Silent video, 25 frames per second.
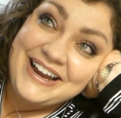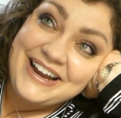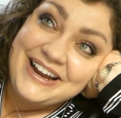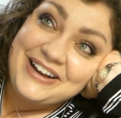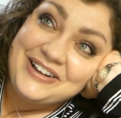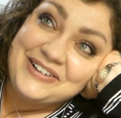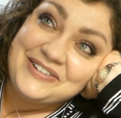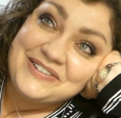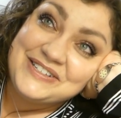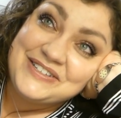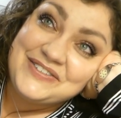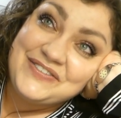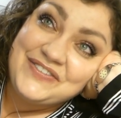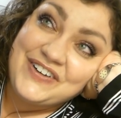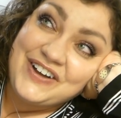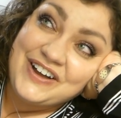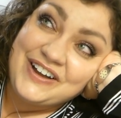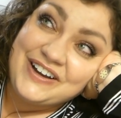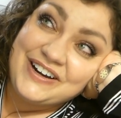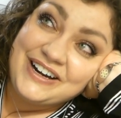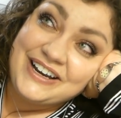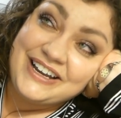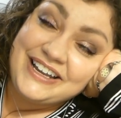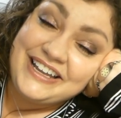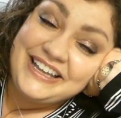it was
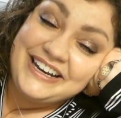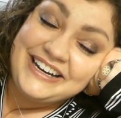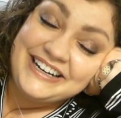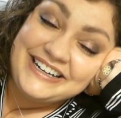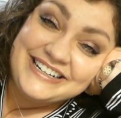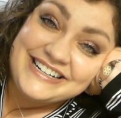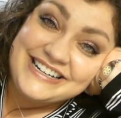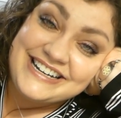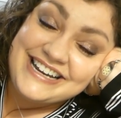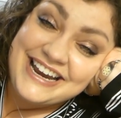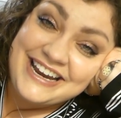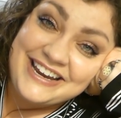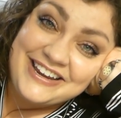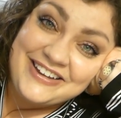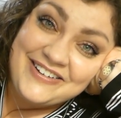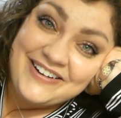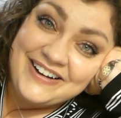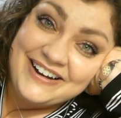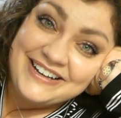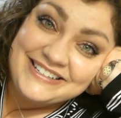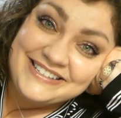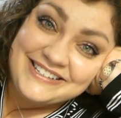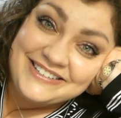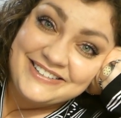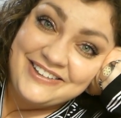fun getting to take you
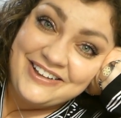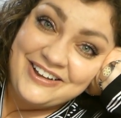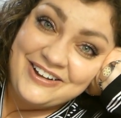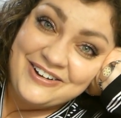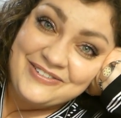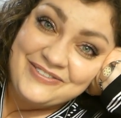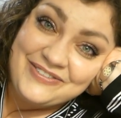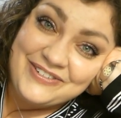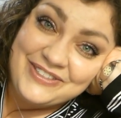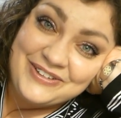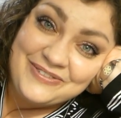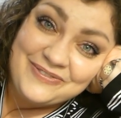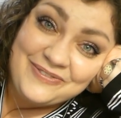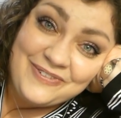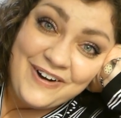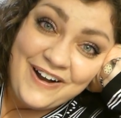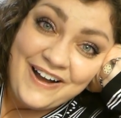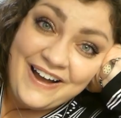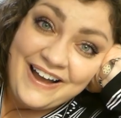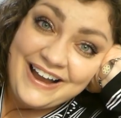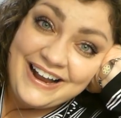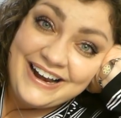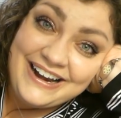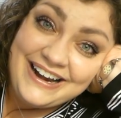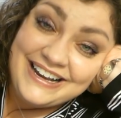guys along for the
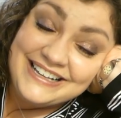ride.